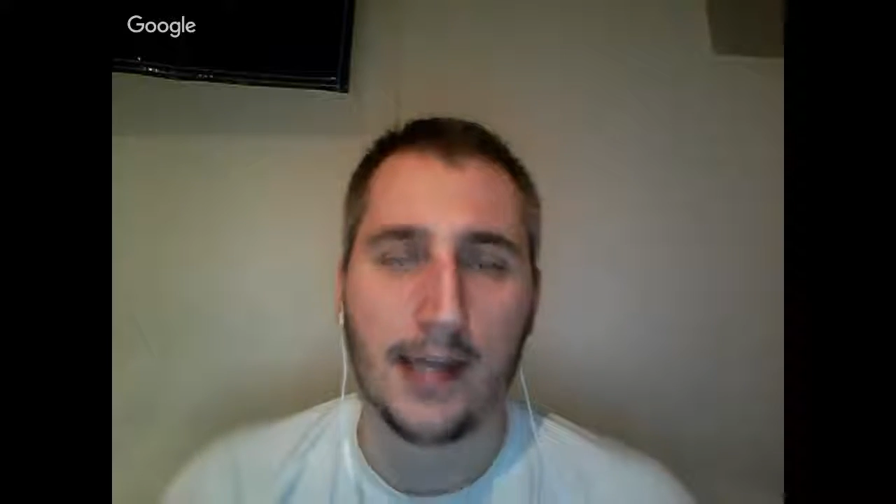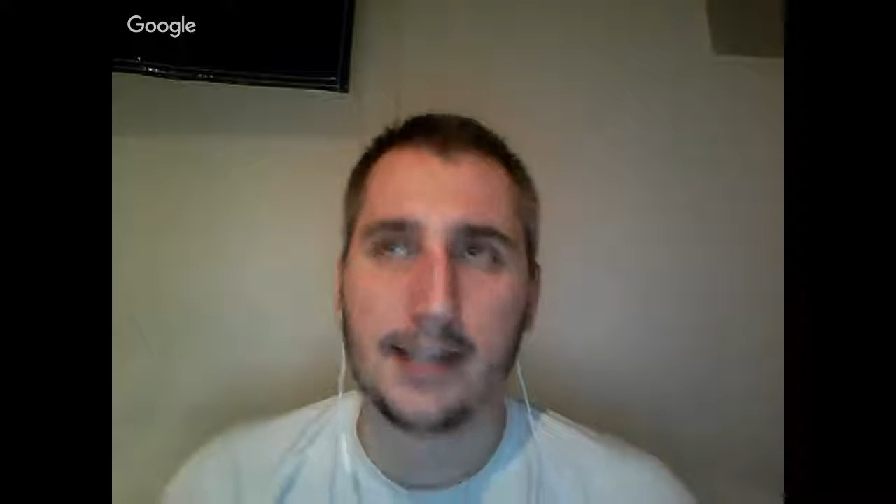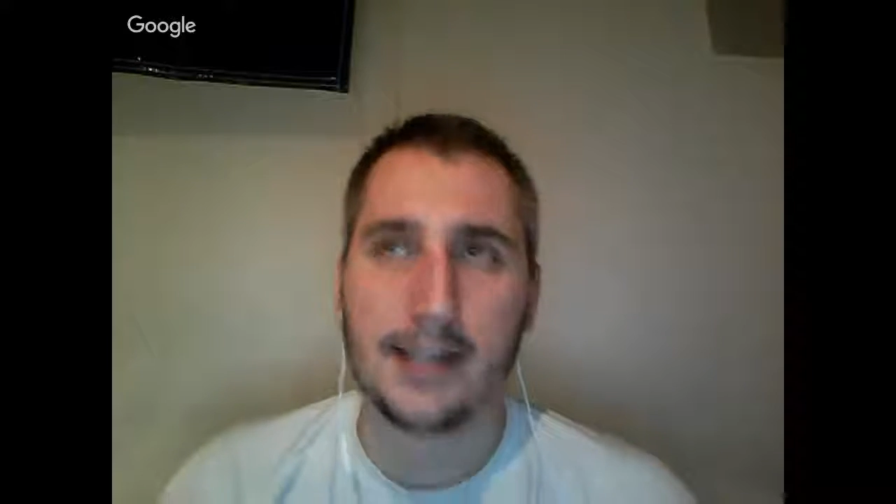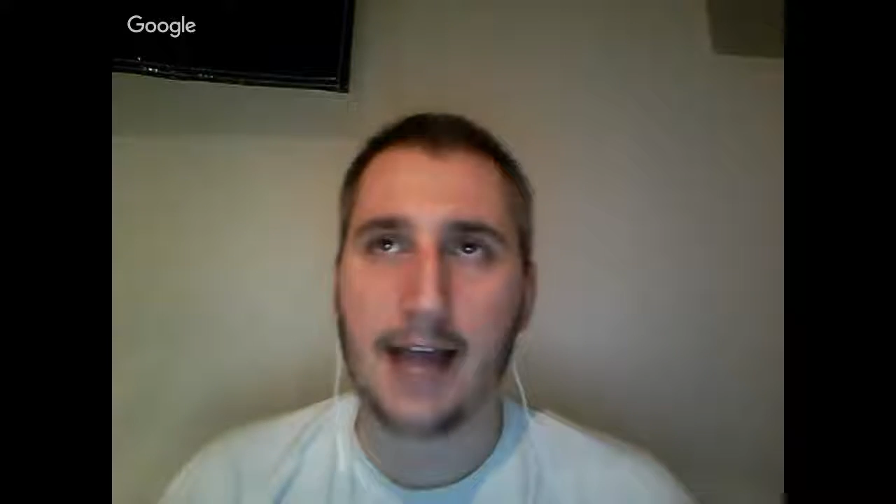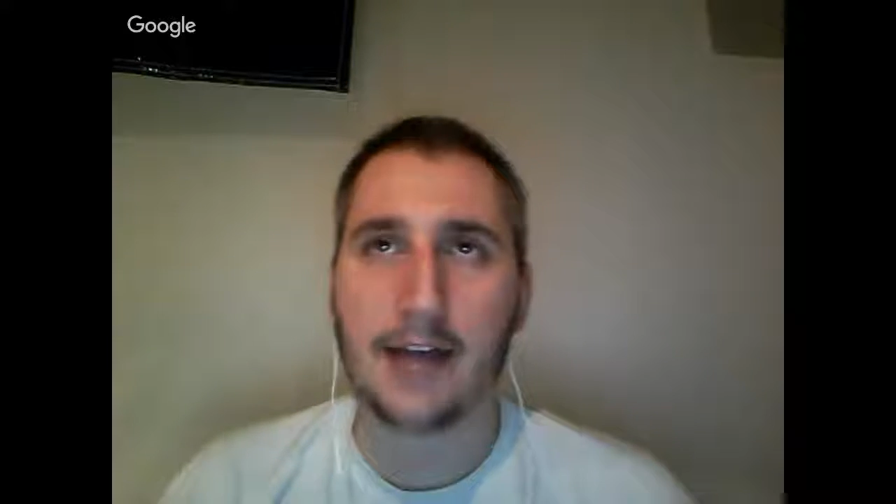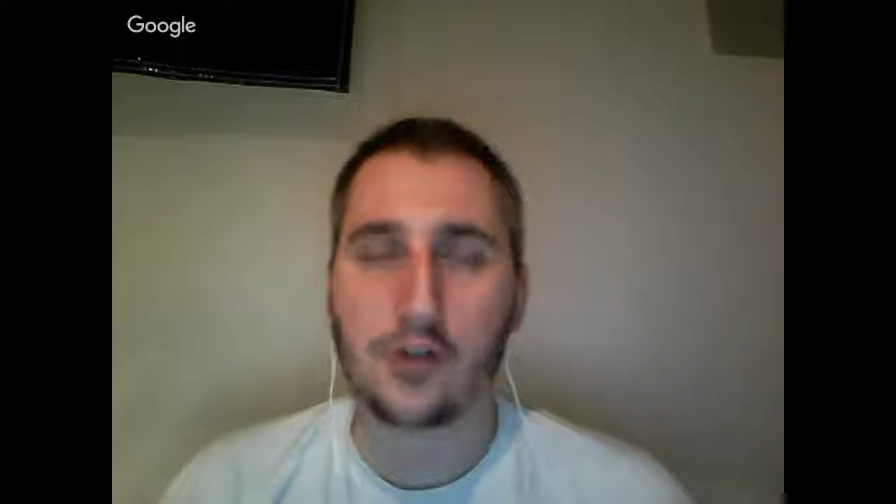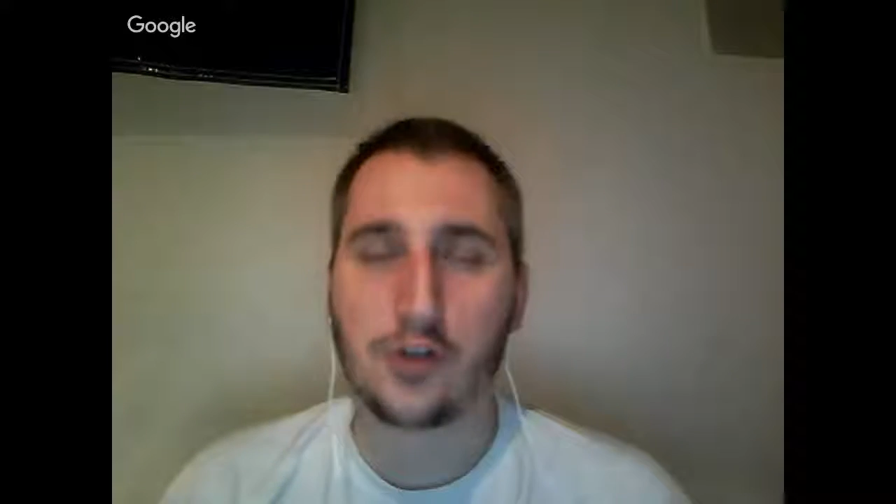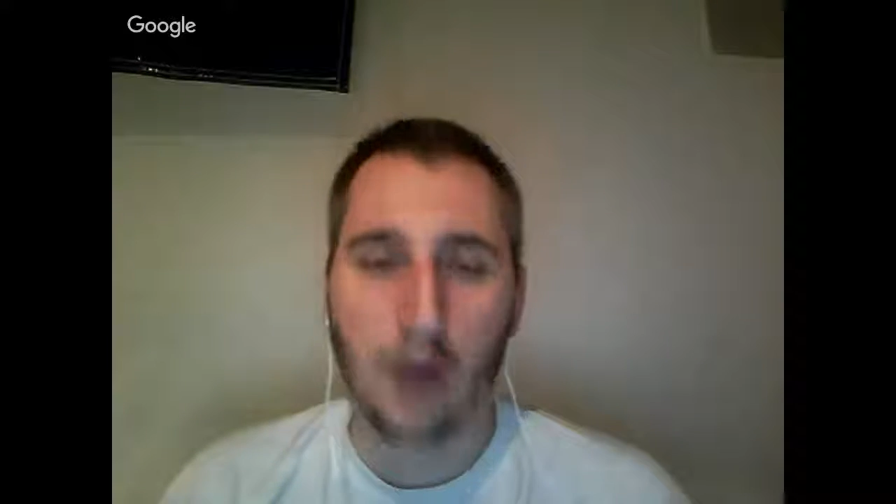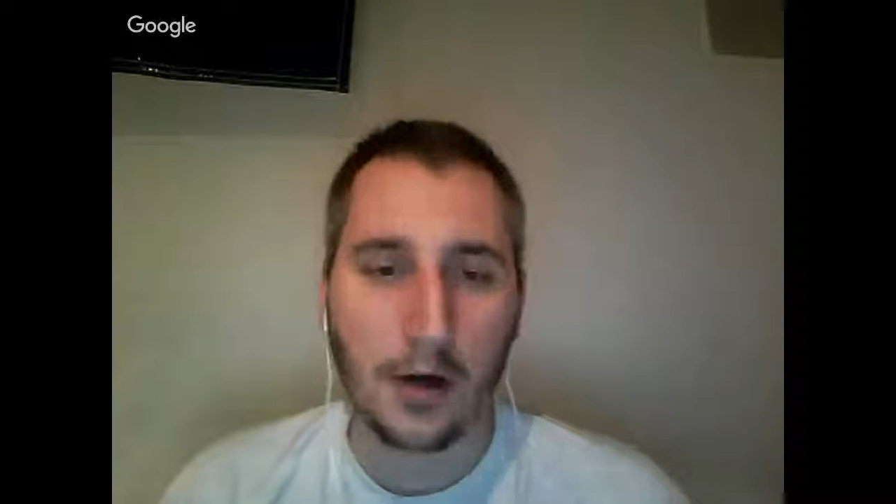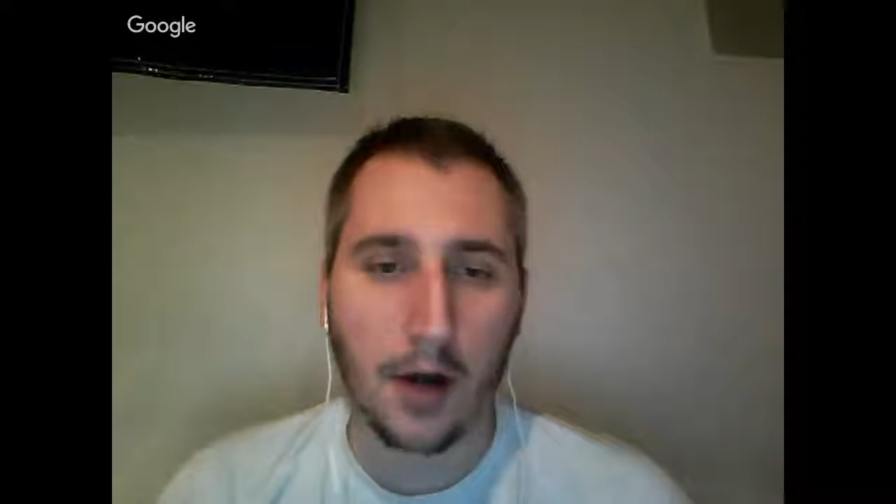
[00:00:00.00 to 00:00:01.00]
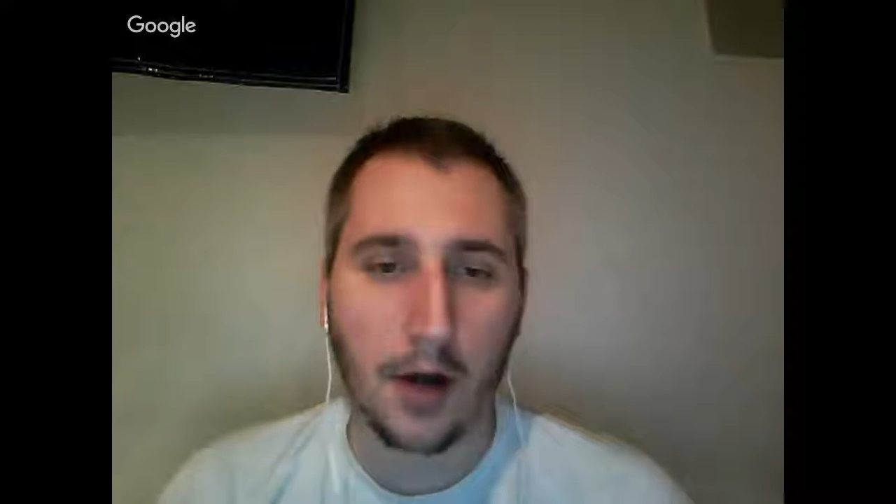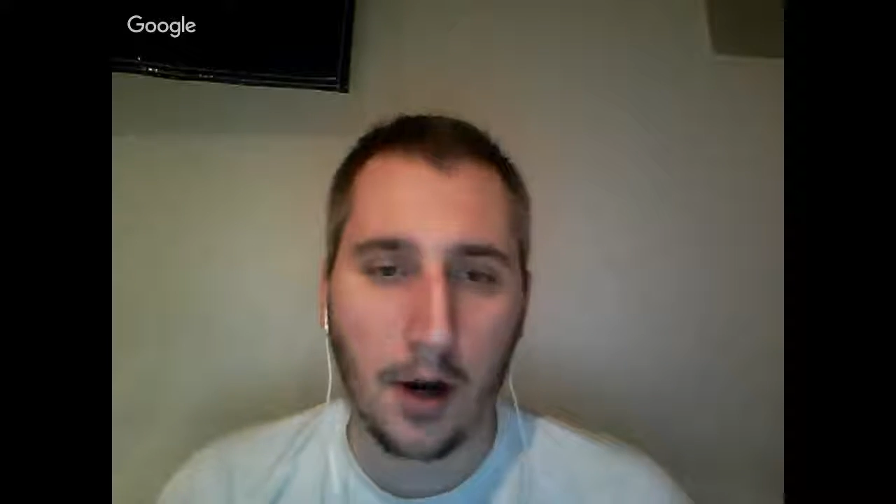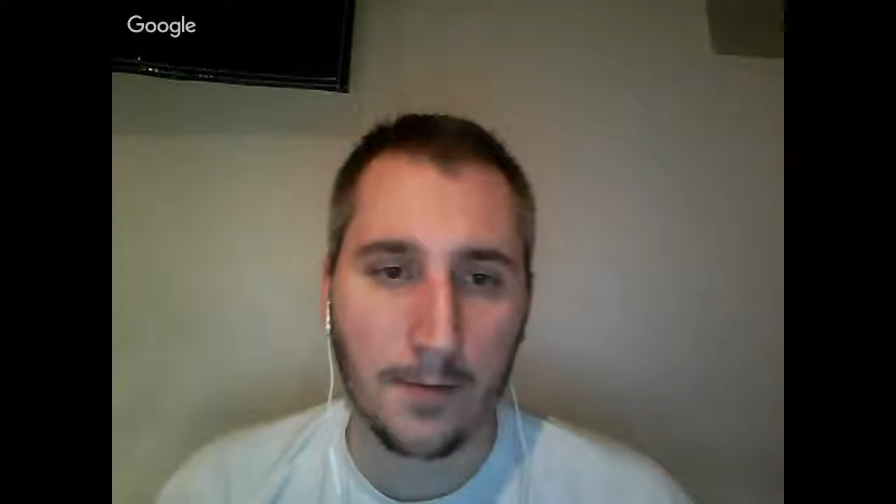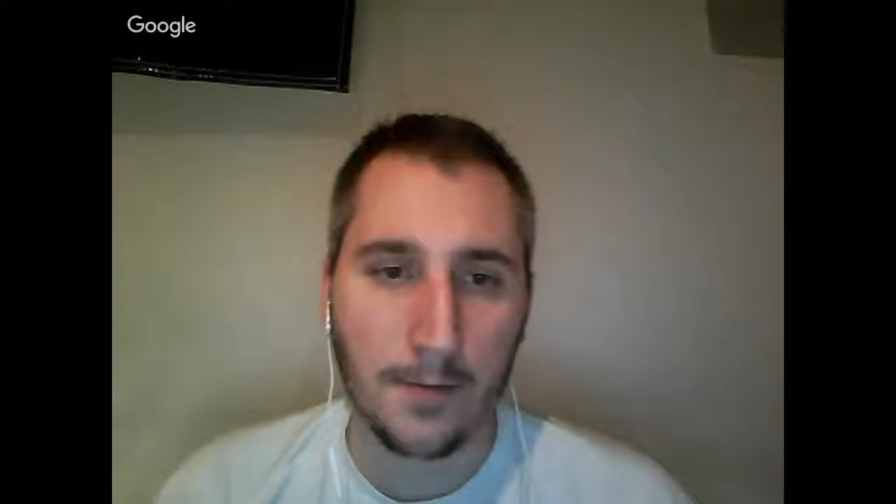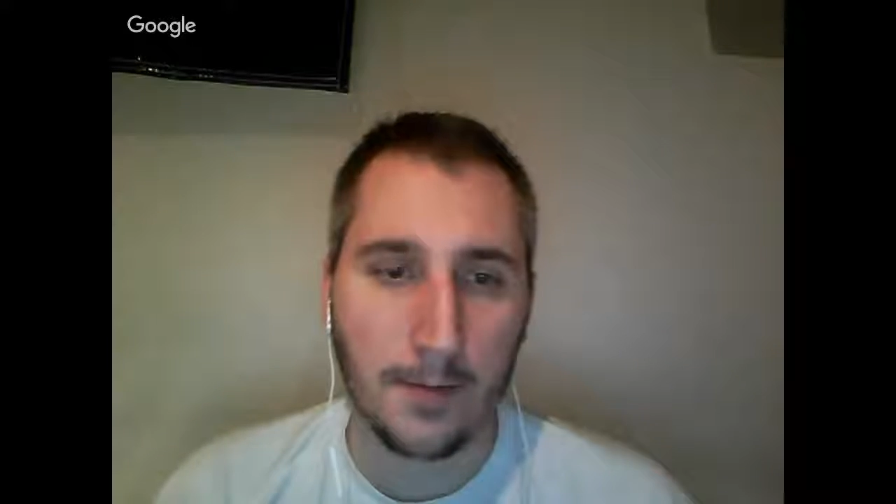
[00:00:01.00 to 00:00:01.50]
He's got a stronger
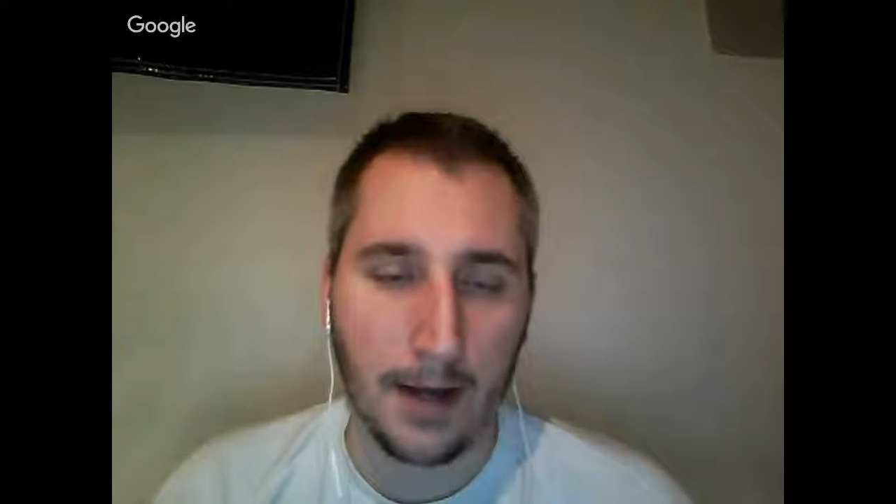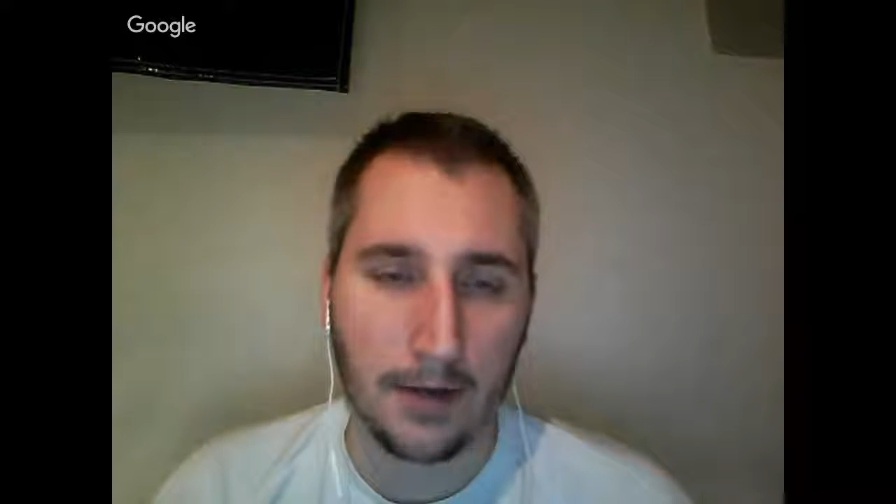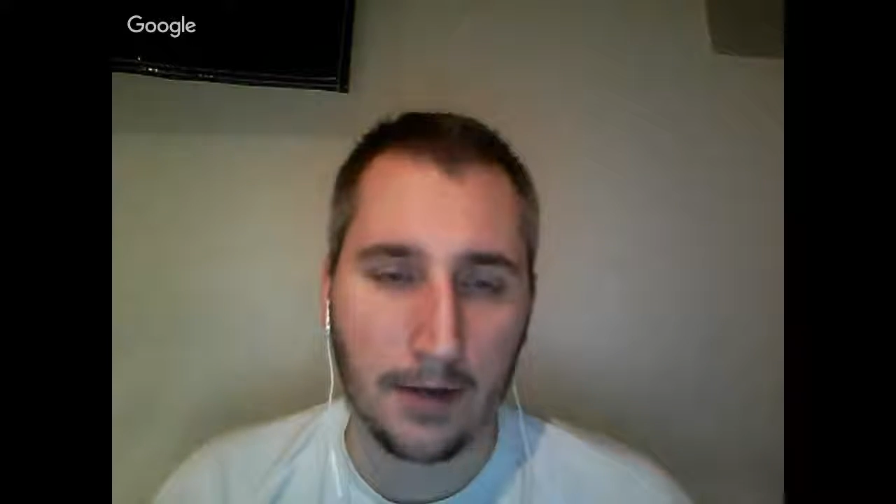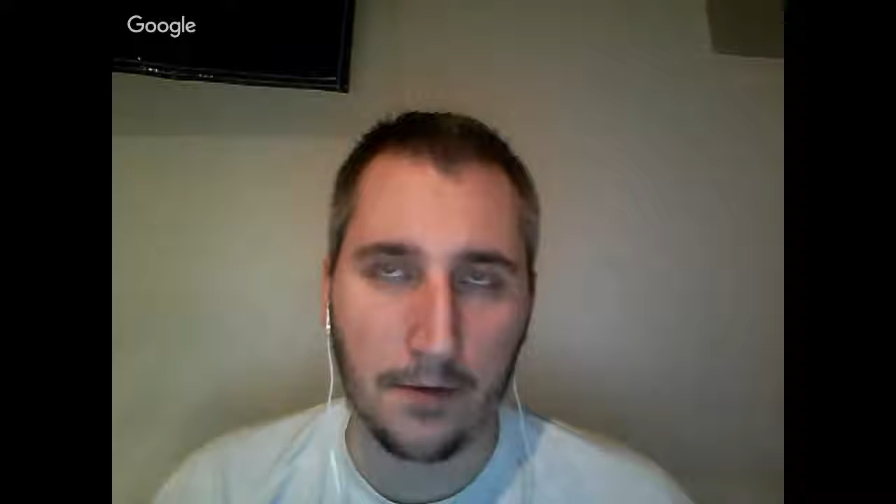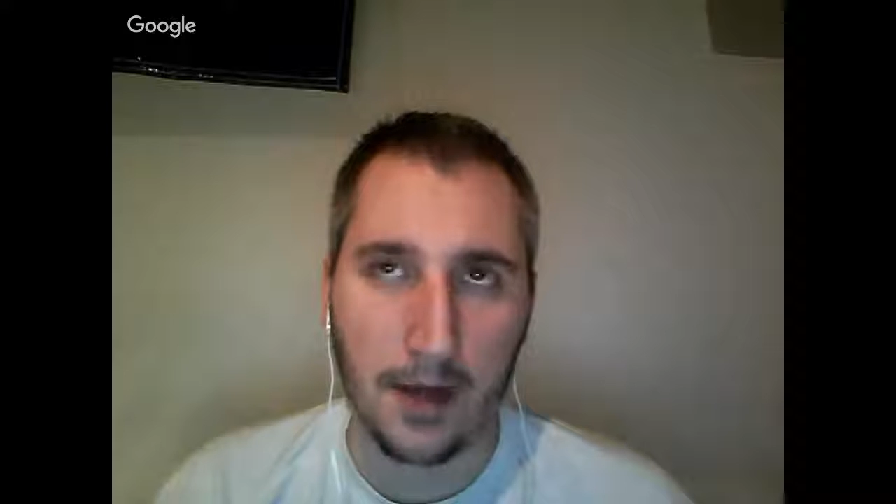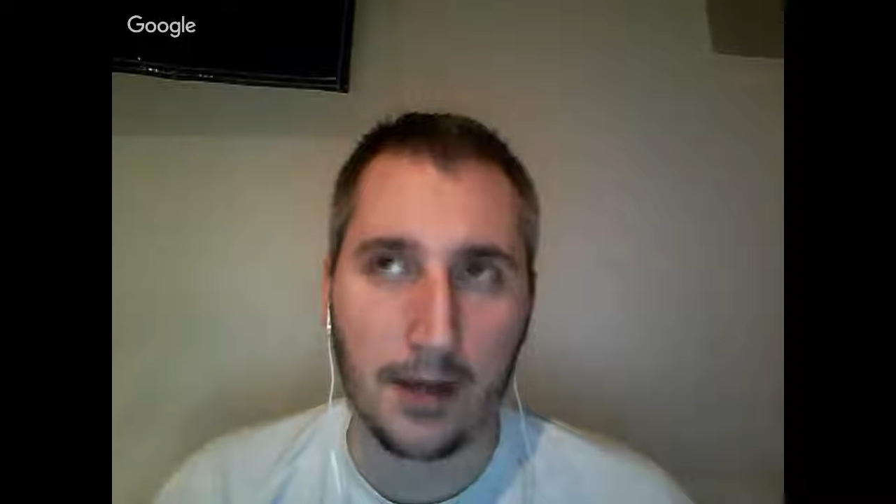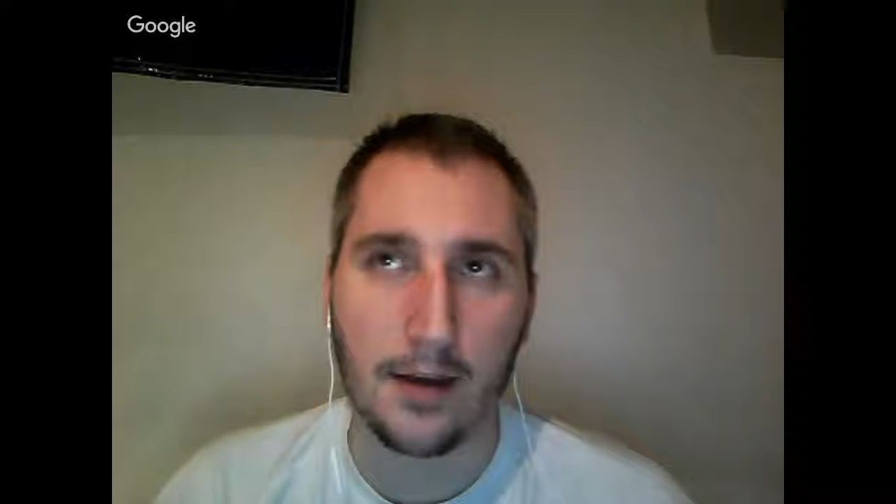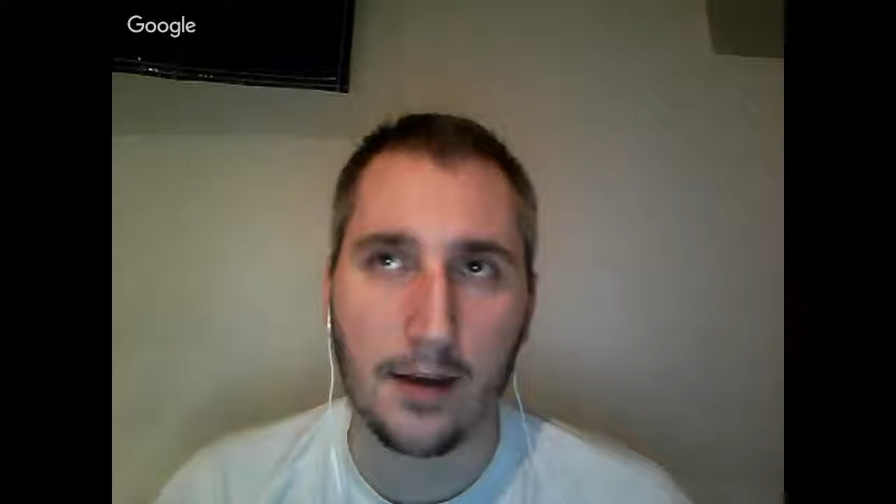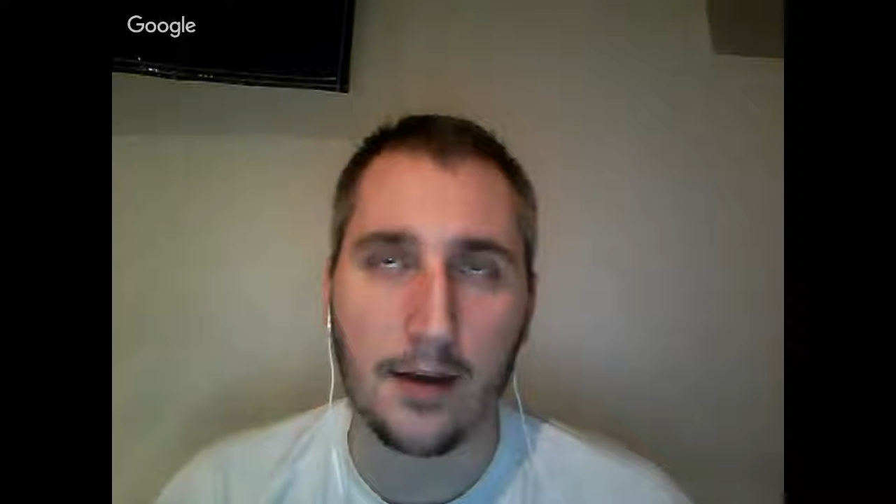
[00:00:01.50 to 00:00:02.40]
arm than Michael Vick,